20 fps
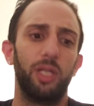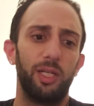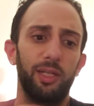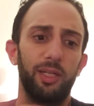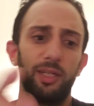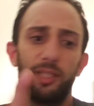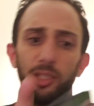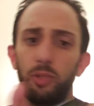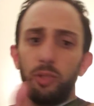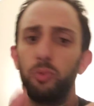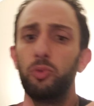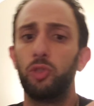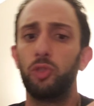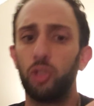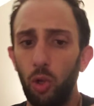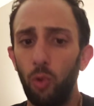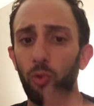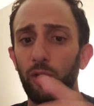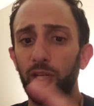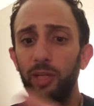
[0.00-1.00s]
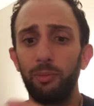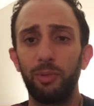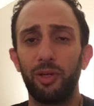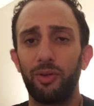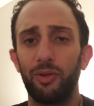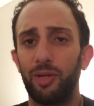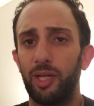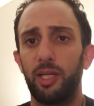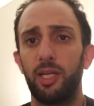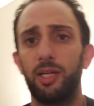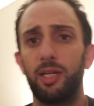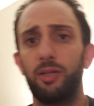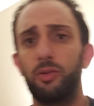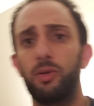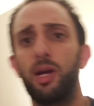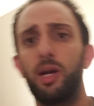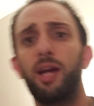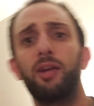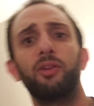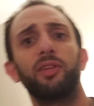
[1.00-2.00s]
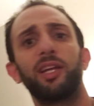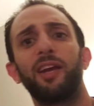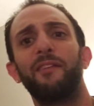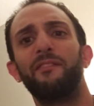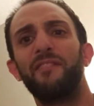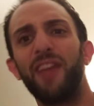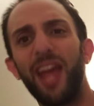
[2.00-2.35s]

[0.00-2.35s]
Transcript: are you joking me right now? I don't think I've